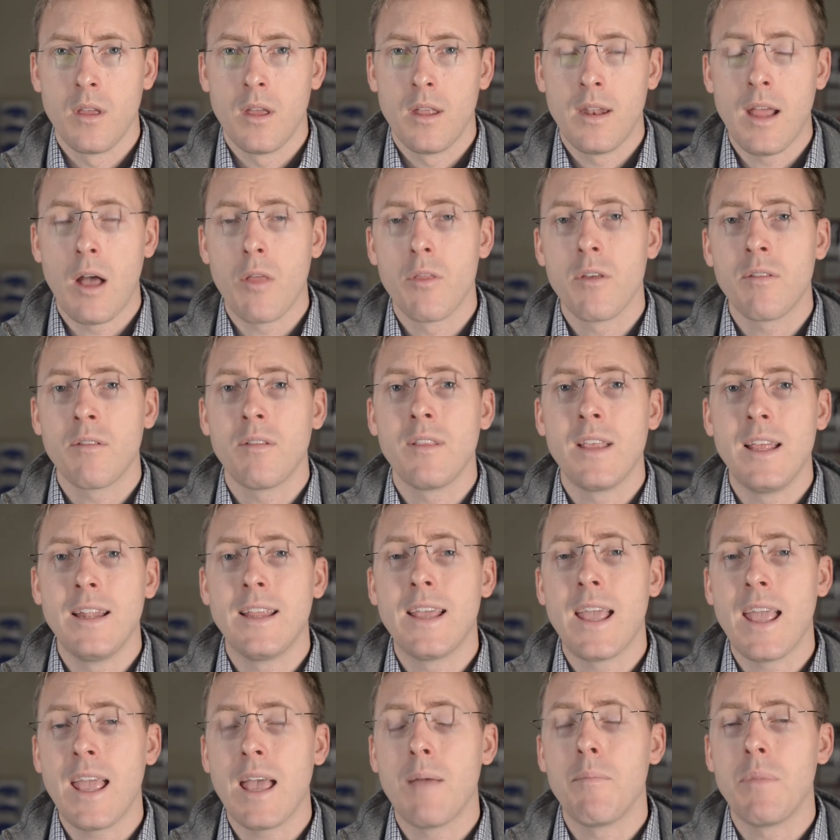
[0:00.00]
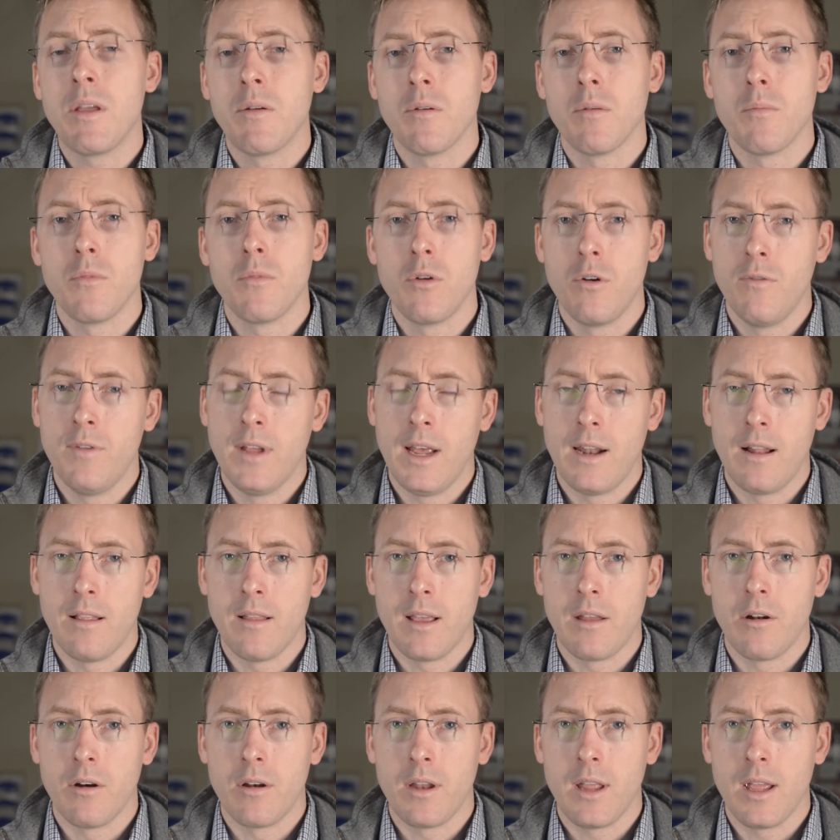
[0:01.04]
Now, this lead can be removed at a
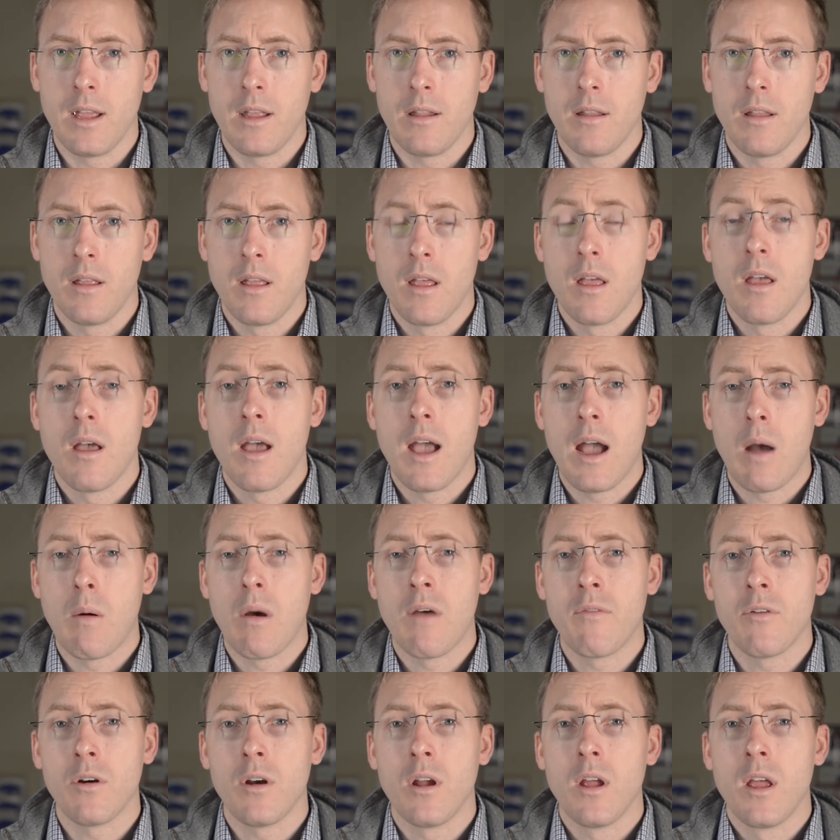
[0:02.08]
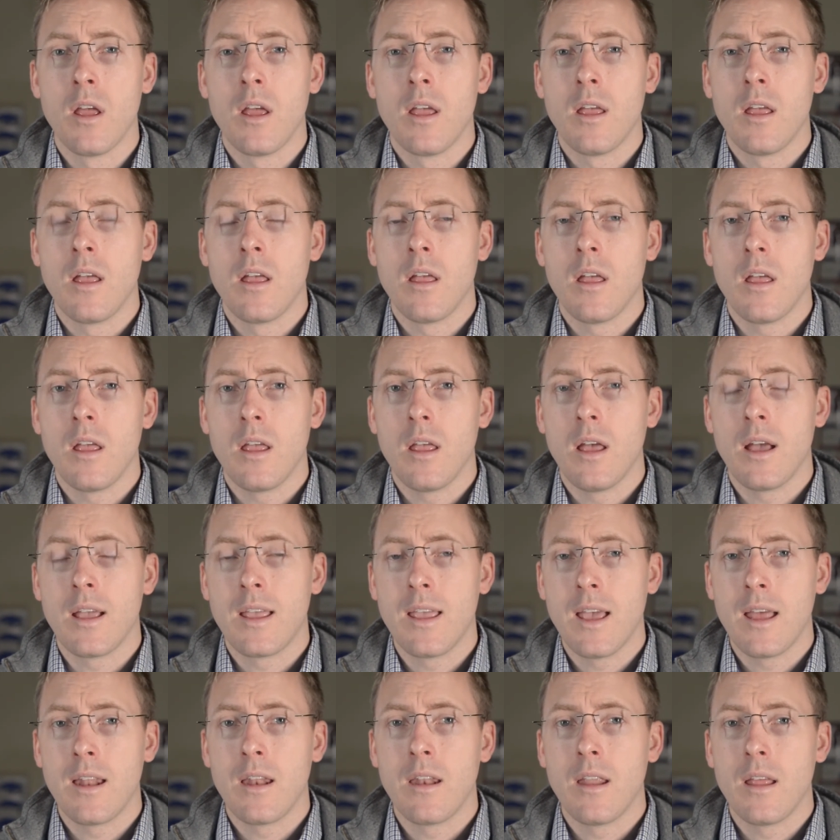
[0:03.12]
later date. However,
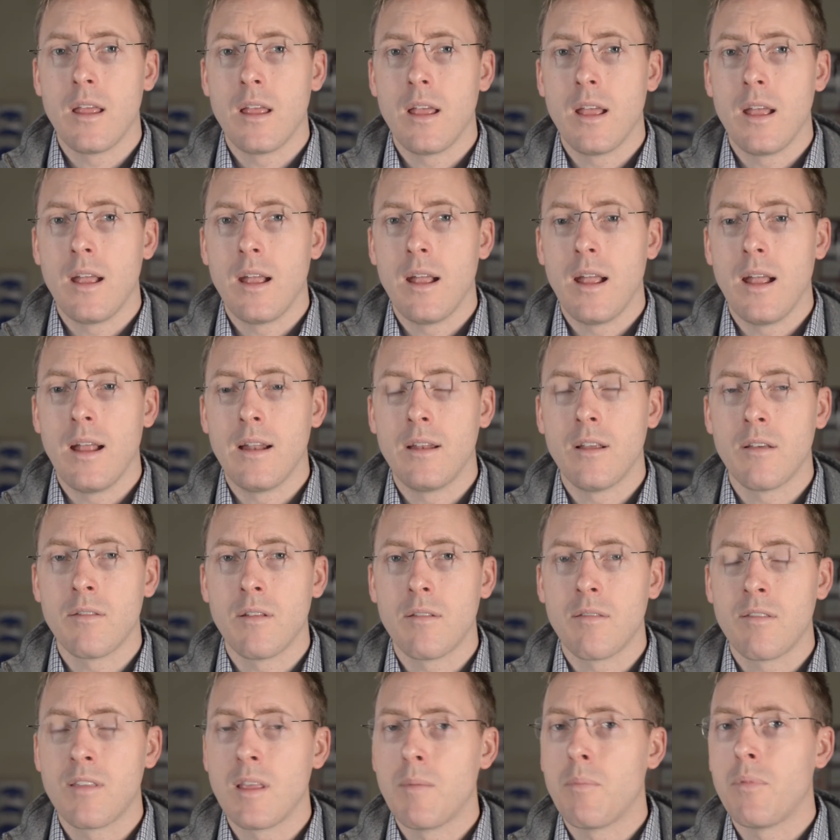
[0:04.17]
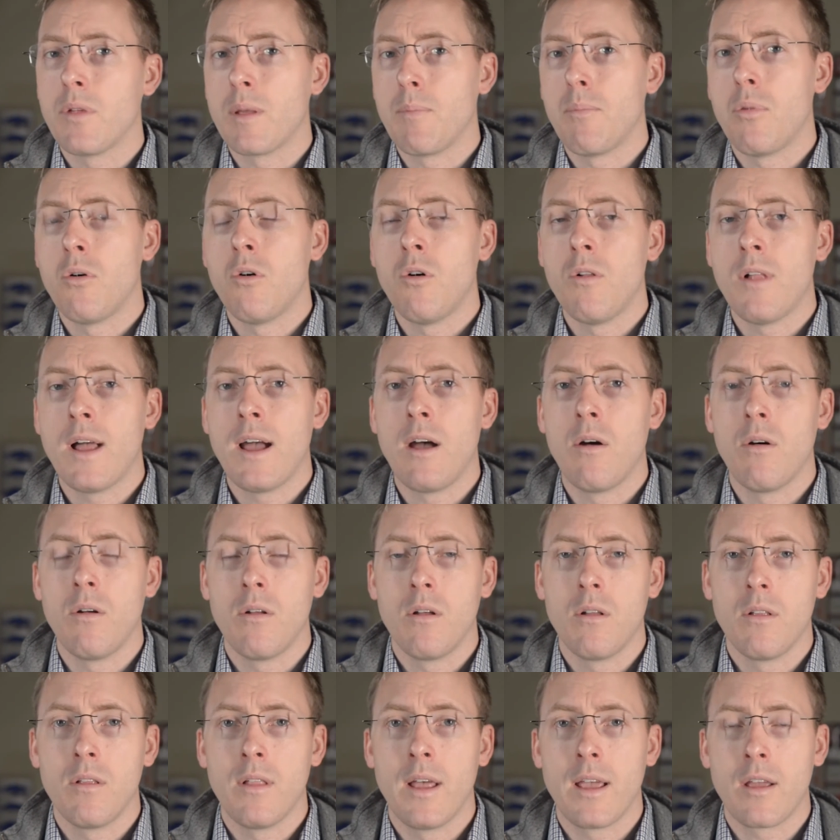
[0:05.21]
again, it doesn't simply pull
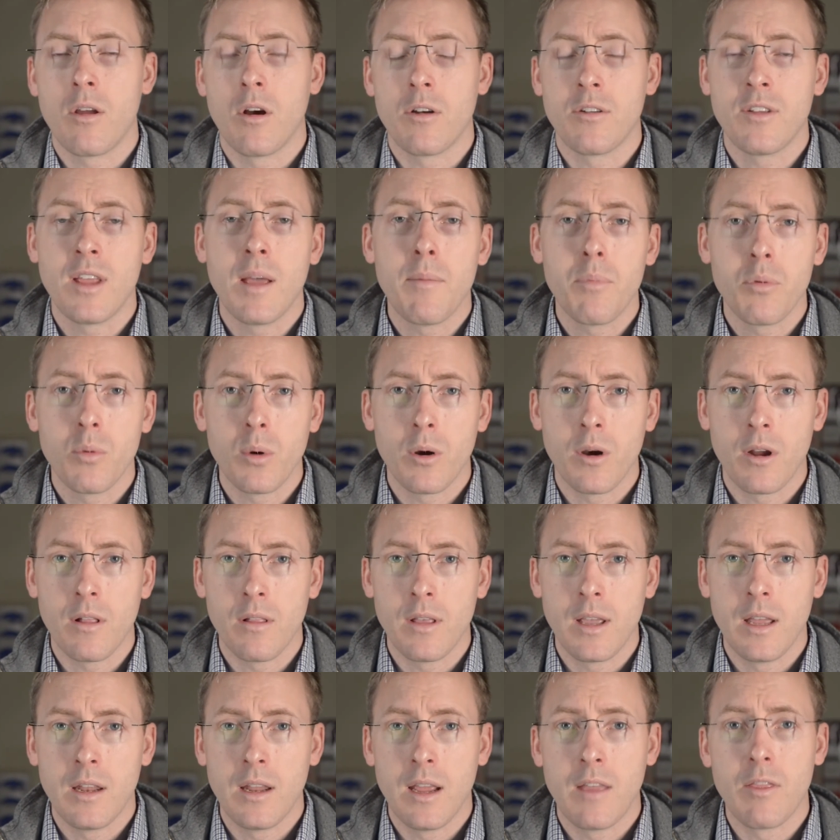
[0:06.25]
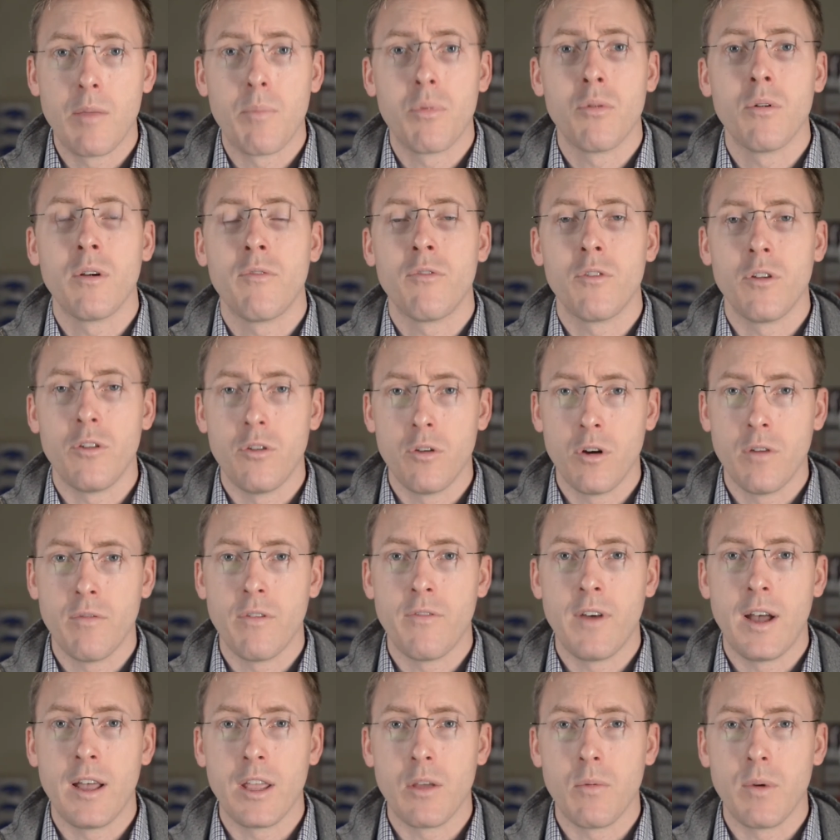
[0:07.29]
out like our temporary lead in the peripheral nerve
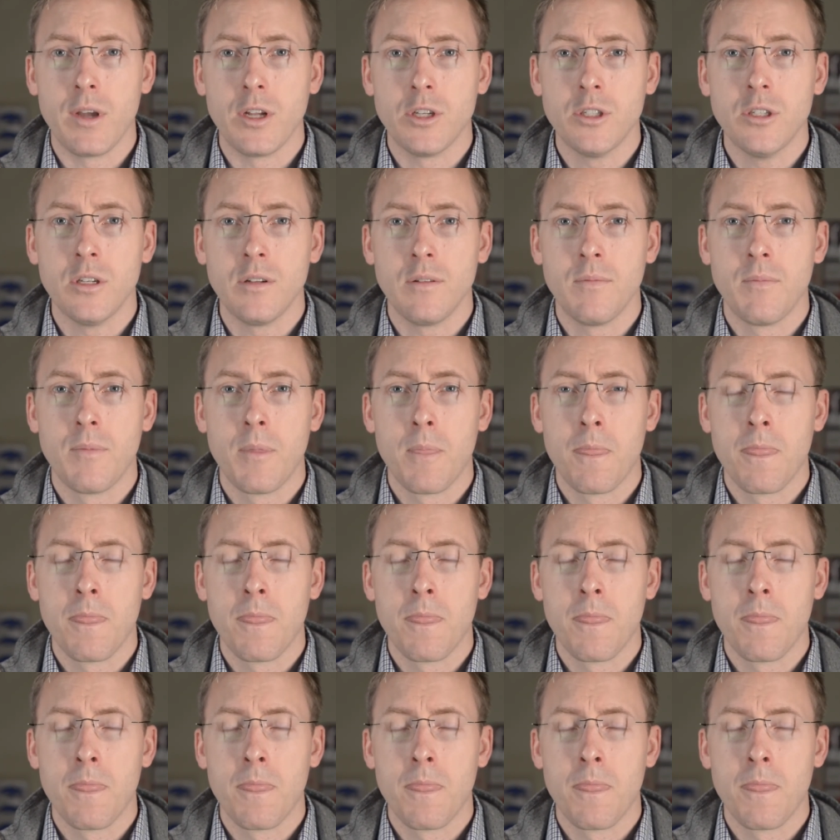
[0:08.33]
evaluation.